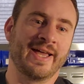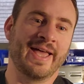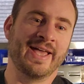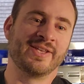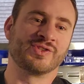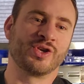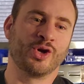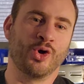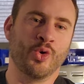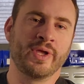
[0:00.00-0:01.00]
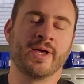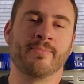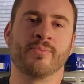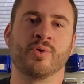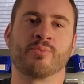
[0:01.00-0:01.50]
As
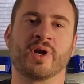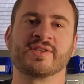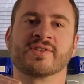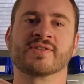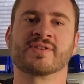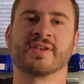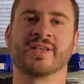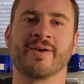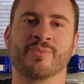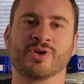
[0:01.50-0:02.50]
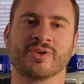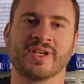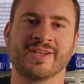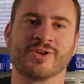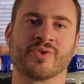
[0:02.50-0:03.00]
OEM prices have been
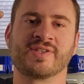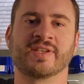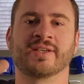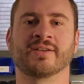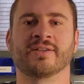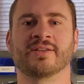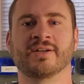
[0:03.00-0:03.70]
increasing,